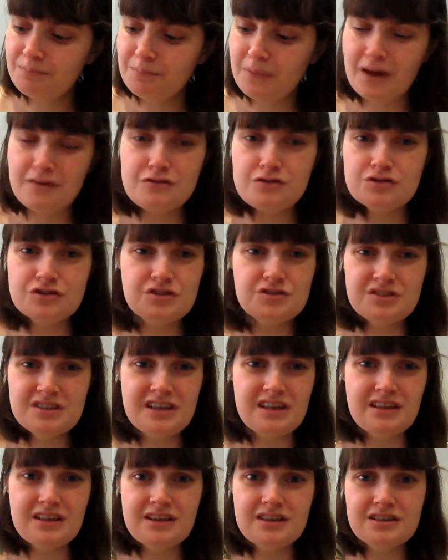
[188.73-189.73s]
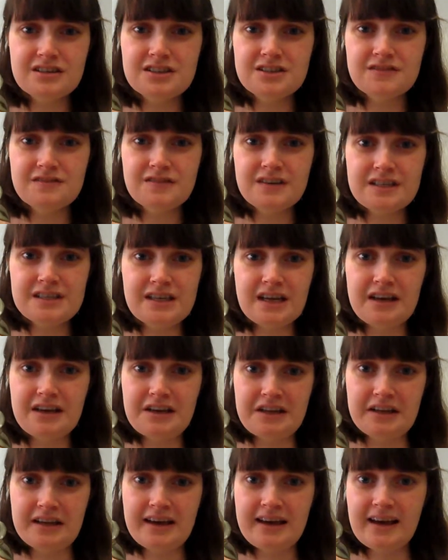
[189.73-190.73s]
But I've also seen these for
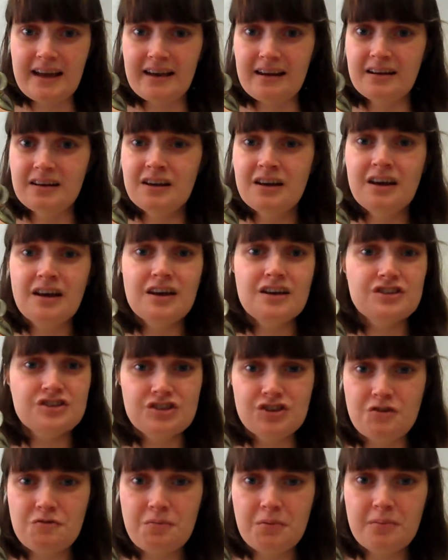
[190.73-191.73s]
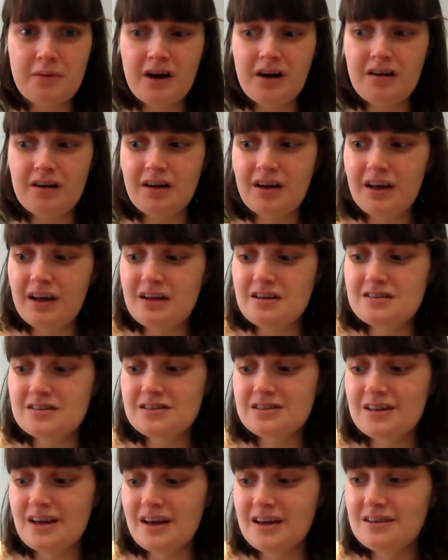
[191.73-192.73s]
sale in supermarkets,